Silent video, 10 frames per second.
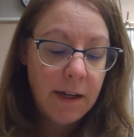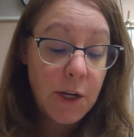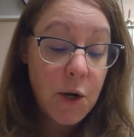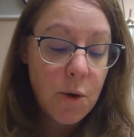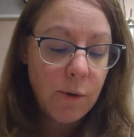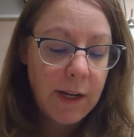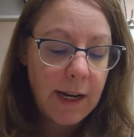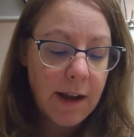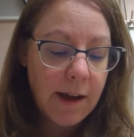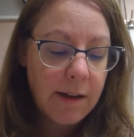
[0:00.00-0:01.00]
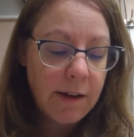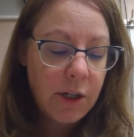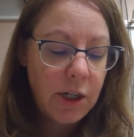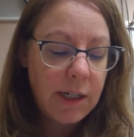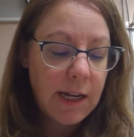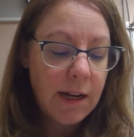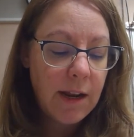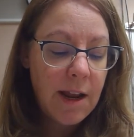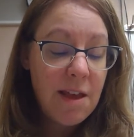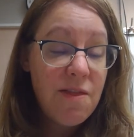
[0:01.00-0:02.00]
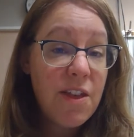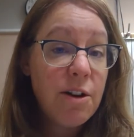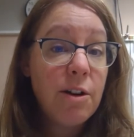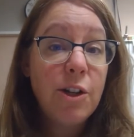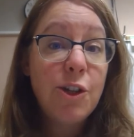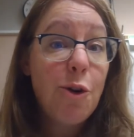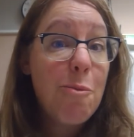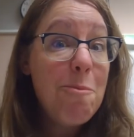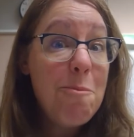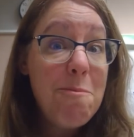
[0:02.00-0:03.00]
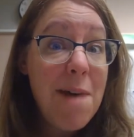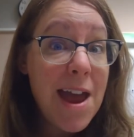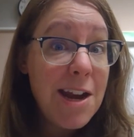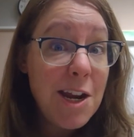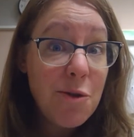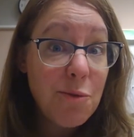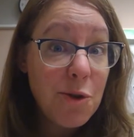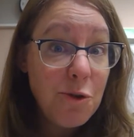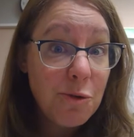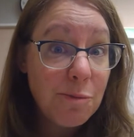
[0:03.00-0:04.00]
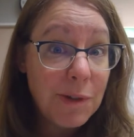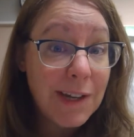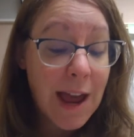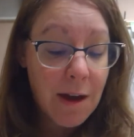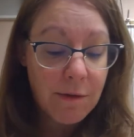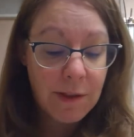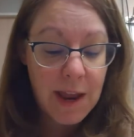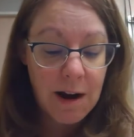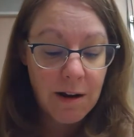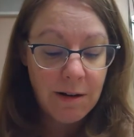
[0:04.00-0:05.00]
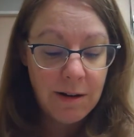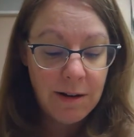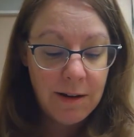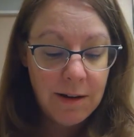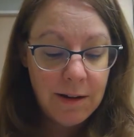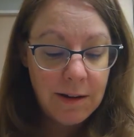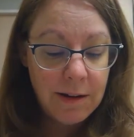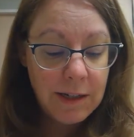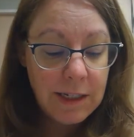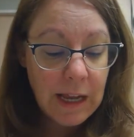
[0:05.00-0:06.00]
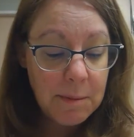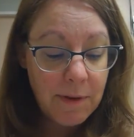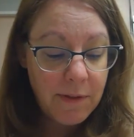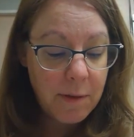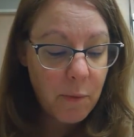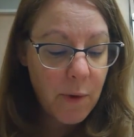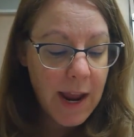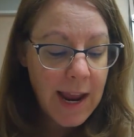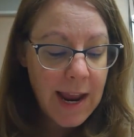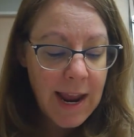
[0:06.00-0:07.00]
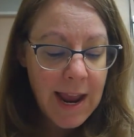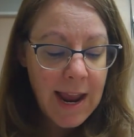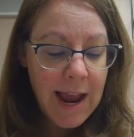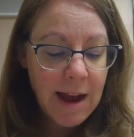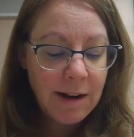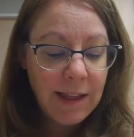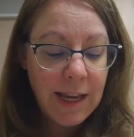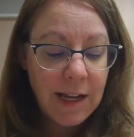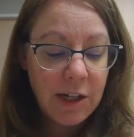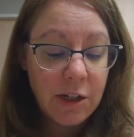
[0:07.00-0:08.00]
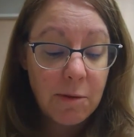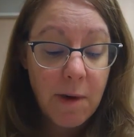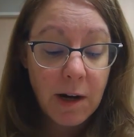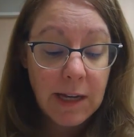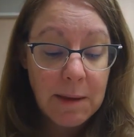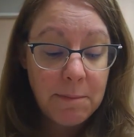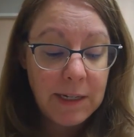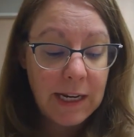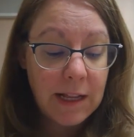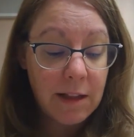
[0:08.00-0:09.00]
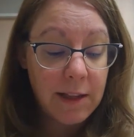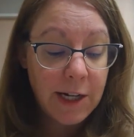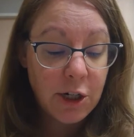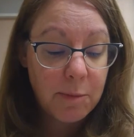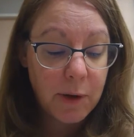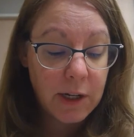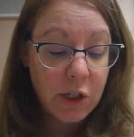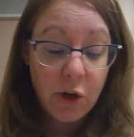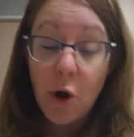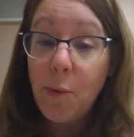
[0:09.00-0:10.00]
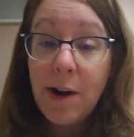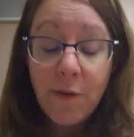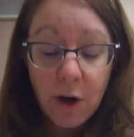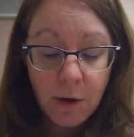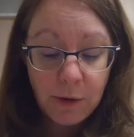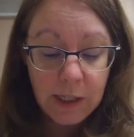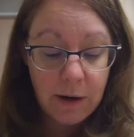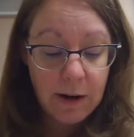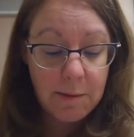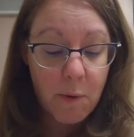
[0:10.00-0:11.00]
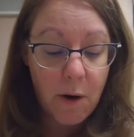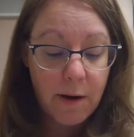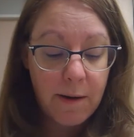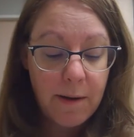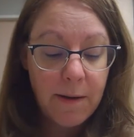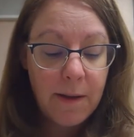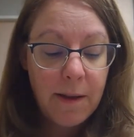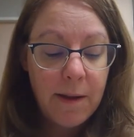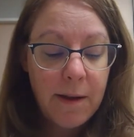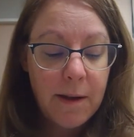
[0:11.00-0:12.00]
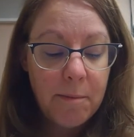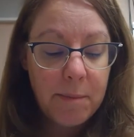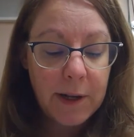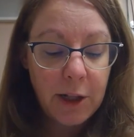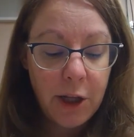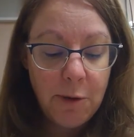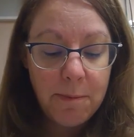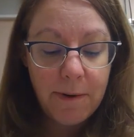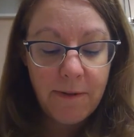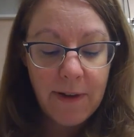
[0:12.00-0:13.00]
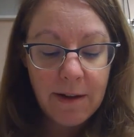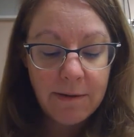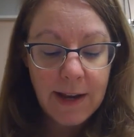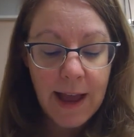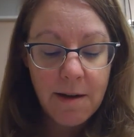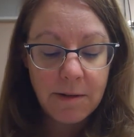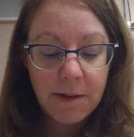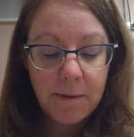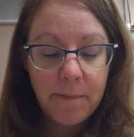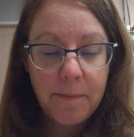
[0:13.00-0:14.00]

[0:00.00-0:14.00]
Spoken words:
You know, Lina," she said, "there are so many rooms down there. Some of them way out at the edges are marked empty in the ledger book, so no one ever goes there anymore. But Looper found out